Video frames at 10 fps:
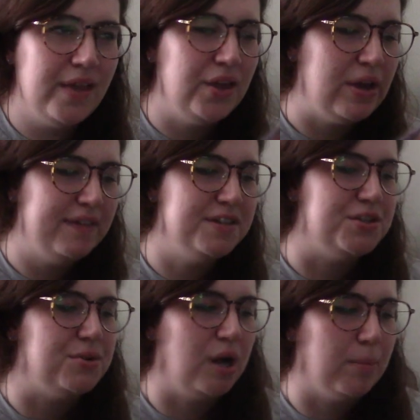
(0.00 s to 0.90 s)
You have to
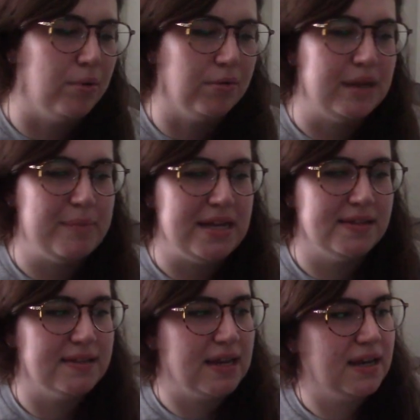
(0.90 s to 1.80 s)
do a couple of
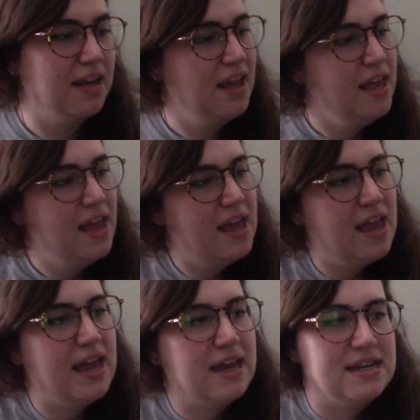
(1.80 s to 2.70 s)
repeats in
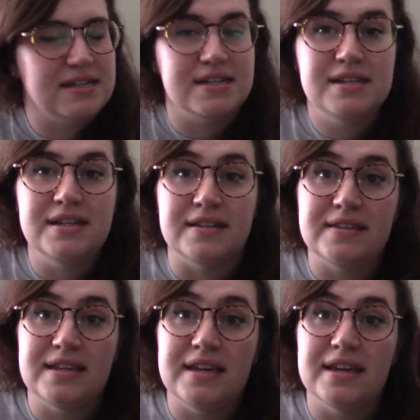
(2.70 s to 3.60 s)
and to
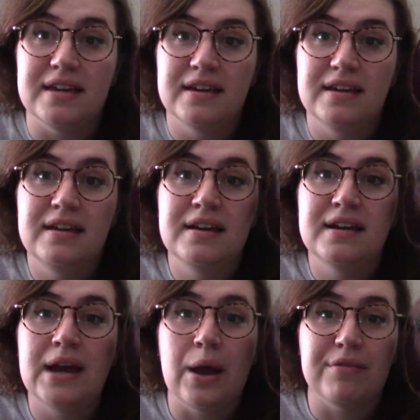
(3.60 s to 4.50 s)
see
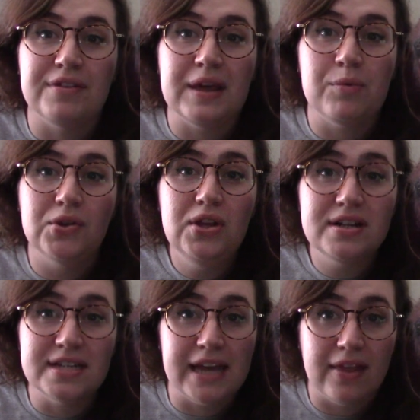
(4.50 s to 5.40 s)
how everything will look
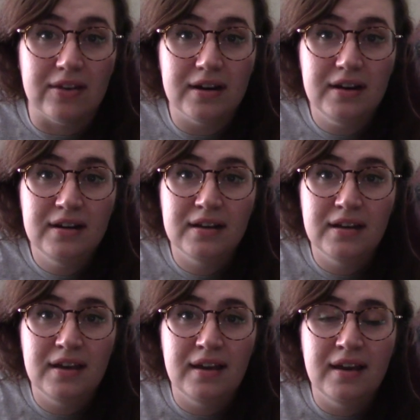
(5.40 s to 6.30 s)
together
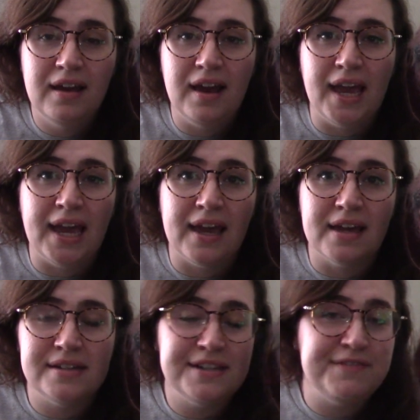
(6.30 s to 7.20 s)

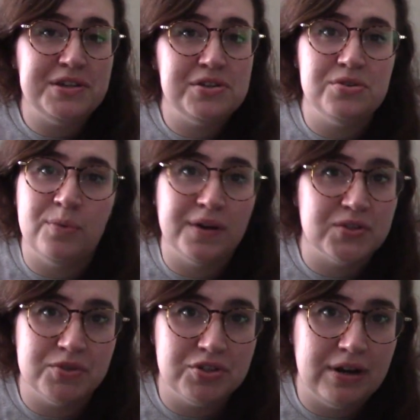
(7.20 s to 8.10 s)
and if you want to
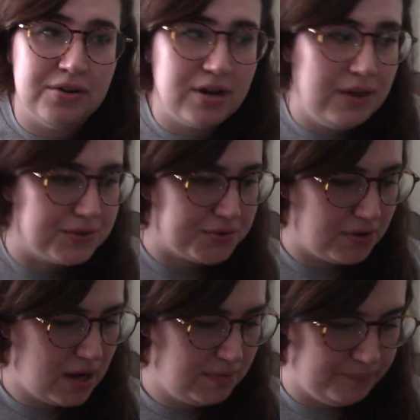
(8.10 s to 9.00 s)
switch around your colors or
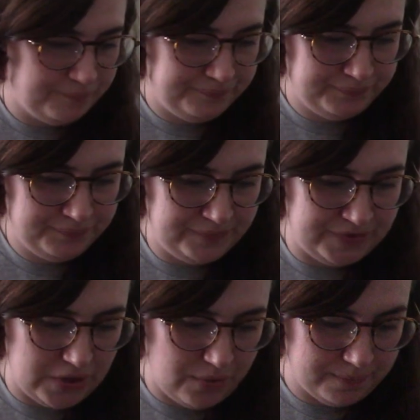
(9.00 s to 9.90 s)
not.
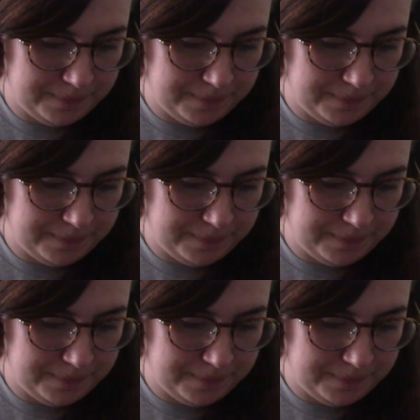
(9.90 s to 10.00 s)
So